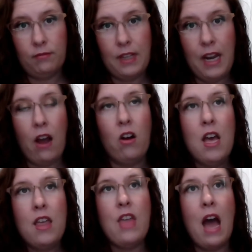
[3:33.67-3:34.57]
Now,
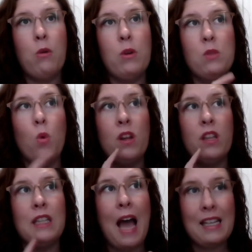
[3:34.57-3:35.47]
mm-hmm. that was one of the
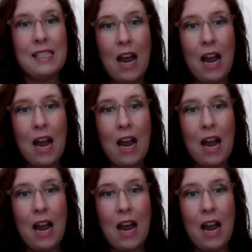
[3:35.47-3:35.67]
last